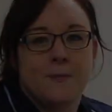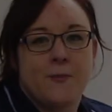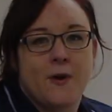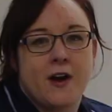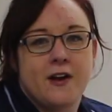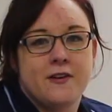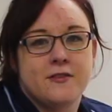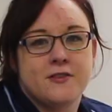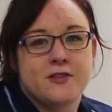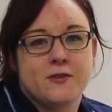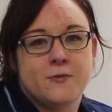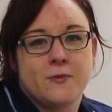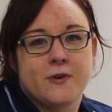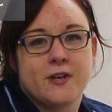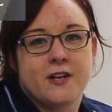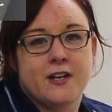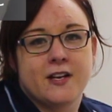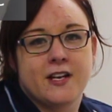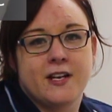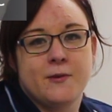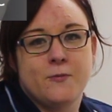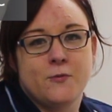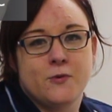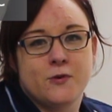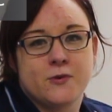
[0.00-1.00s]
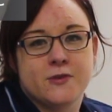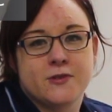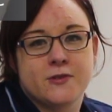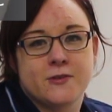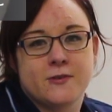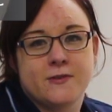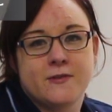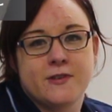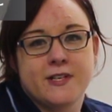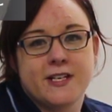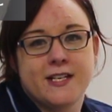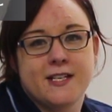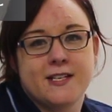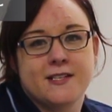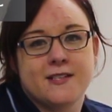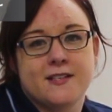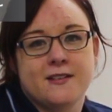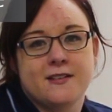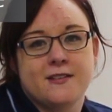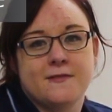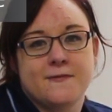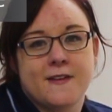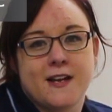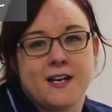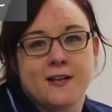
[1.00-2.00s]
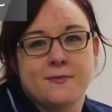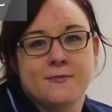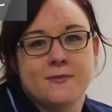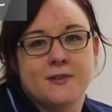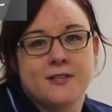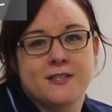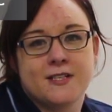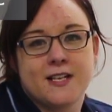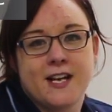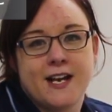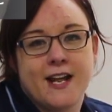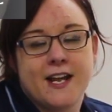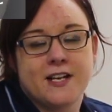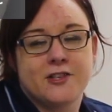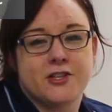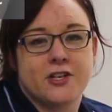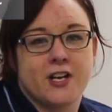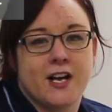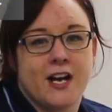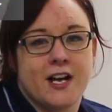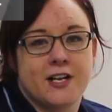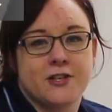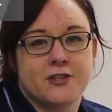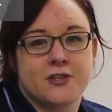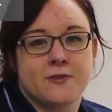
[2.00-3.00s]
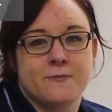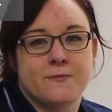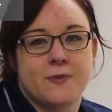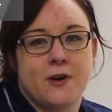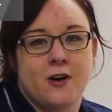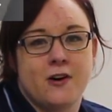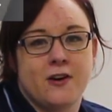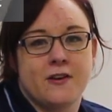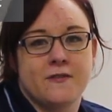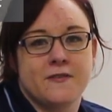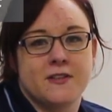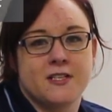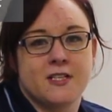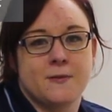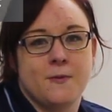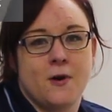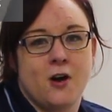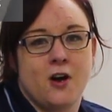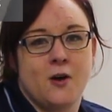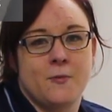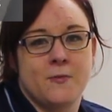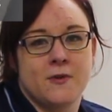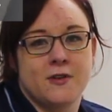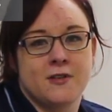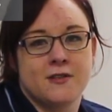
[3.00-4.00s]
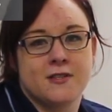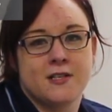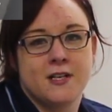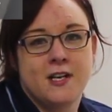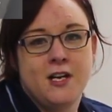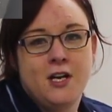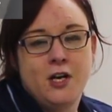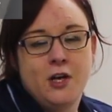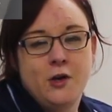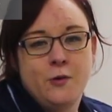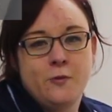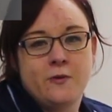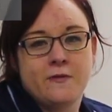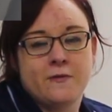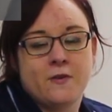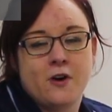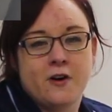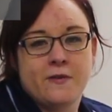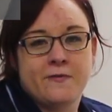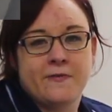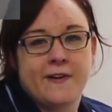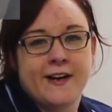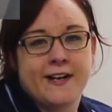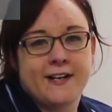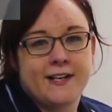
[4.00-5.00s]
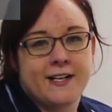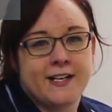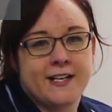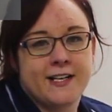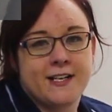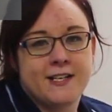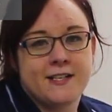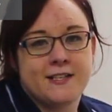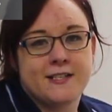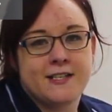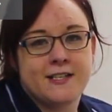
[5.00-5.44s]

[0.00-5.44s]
proud to work in Warsaw is the development and education part of the department. We've got a friendly